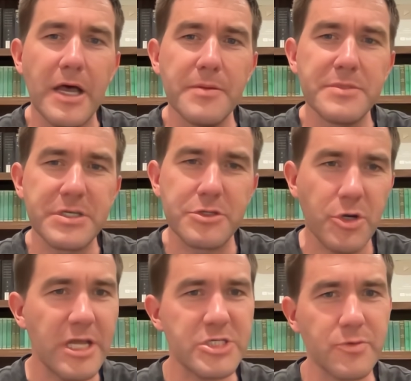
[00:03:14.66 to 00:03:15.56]
So the
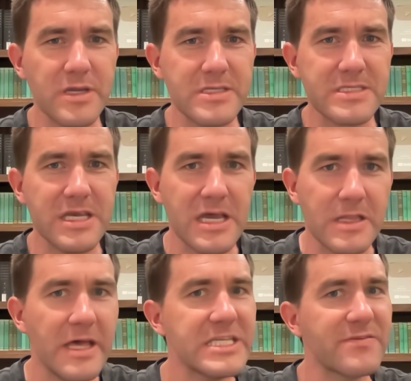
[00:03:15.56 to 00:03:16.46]
short answer is
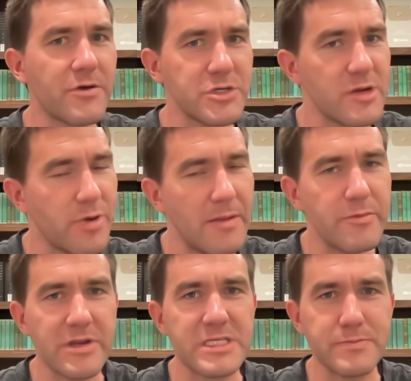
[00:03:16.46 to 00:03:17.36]
less furniture than you probably
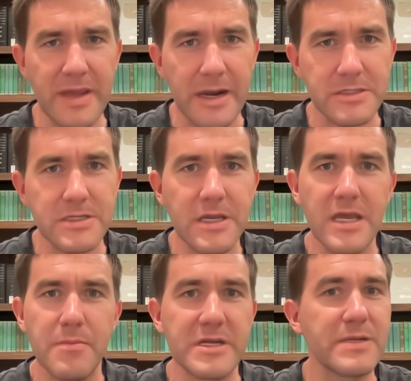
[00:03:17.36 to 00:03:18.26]
would expect,
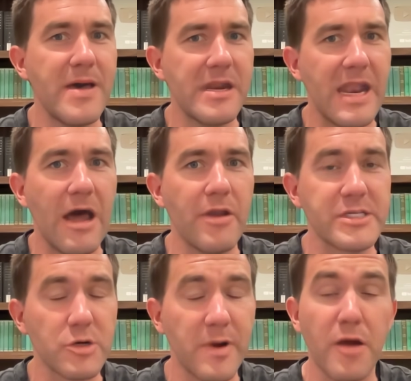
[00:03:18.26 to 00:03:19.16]
but it depended on how
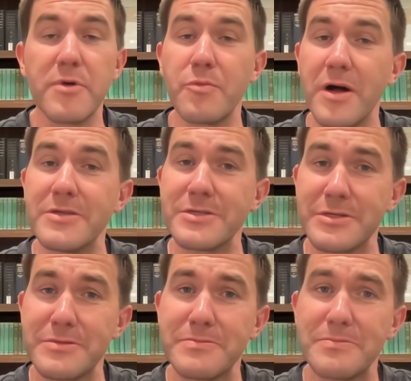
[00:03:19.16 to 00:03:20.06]
nice your apartment
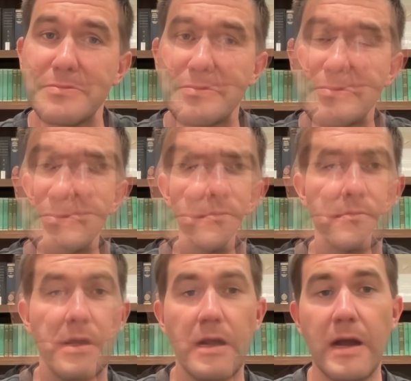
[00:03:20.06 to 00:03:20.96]
was.
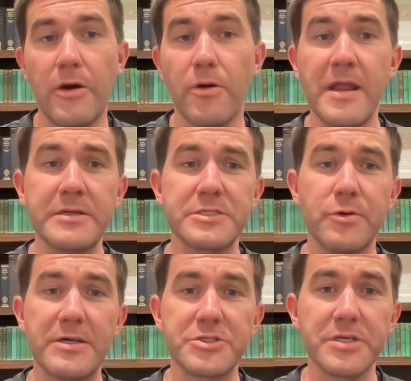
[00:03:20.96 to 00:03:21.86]
Our next
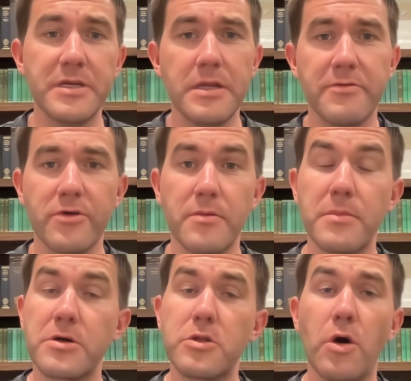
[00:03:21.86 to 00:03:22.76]
question,
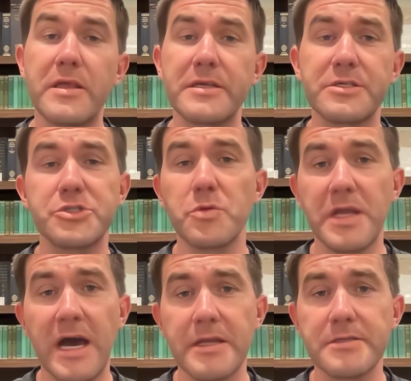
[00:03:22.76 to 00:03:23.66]
from Claudius
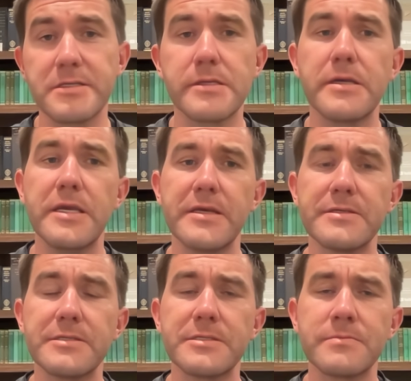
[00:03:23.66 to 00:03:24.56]
Julianus,
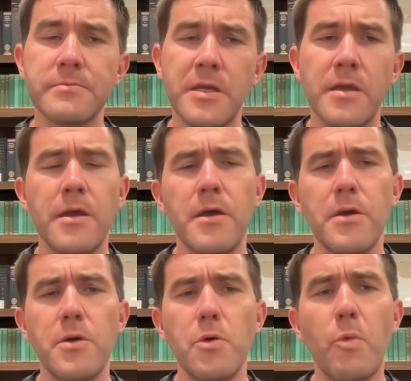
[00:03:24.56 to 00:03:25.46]
is,
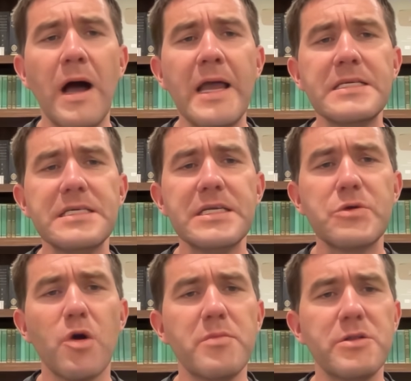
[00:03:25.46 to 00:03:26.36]
why did
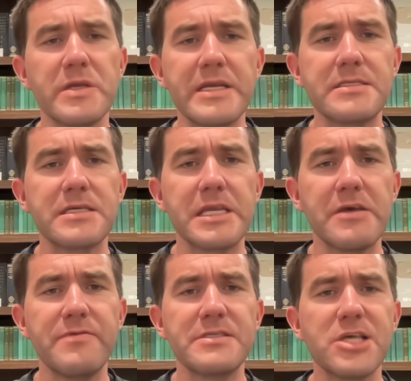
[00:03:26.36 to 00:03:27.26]
Roman elites
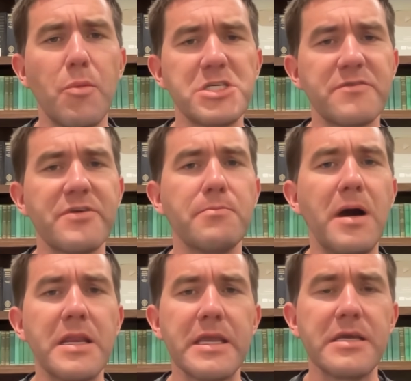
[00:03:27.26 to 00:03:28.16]
give so much of their
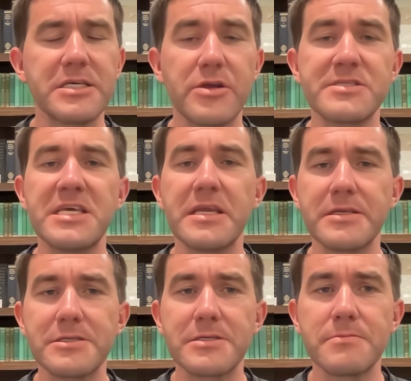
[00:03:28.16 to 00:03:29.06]
money to their
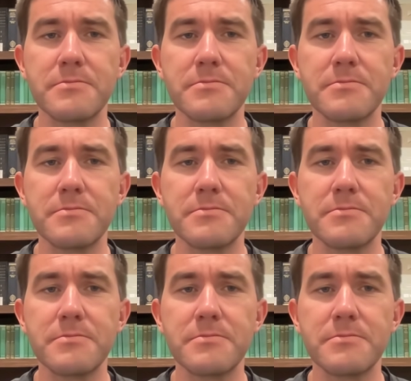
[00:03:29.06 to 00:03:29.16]
cities?